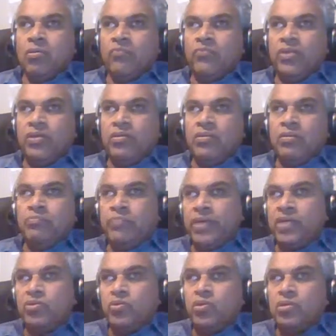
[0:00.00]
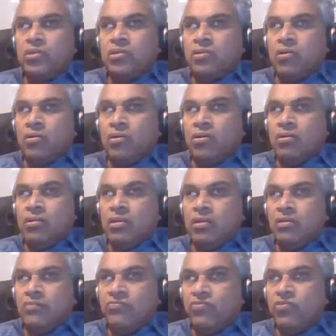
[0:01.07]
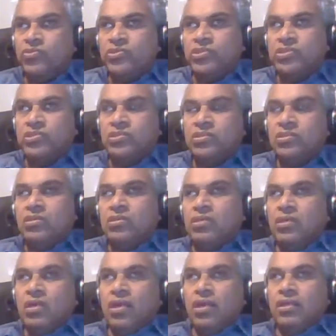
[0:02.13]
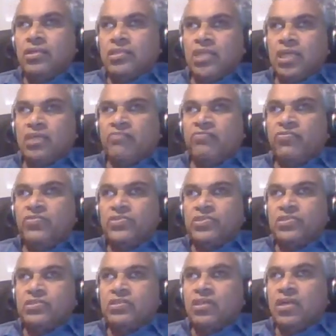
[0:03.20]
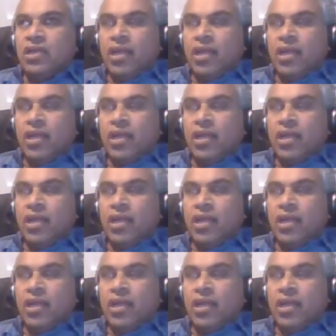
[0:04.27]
hopefully bring together all the forces, understand the forces.